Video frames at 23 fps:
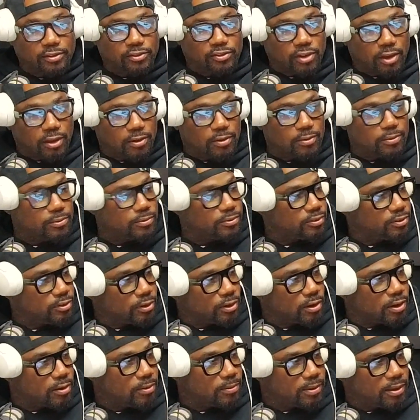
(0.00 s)
Jones.
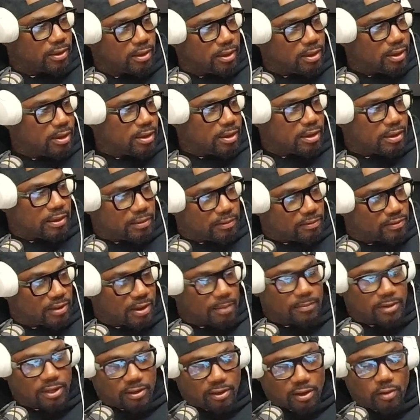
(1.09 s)

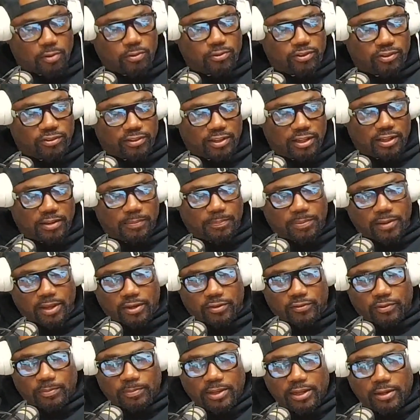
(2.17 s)
Some of the coaches still in
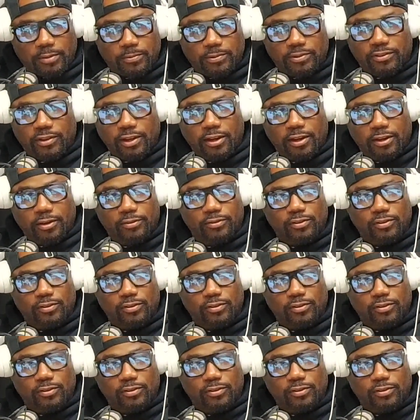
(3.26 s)
place from he was there.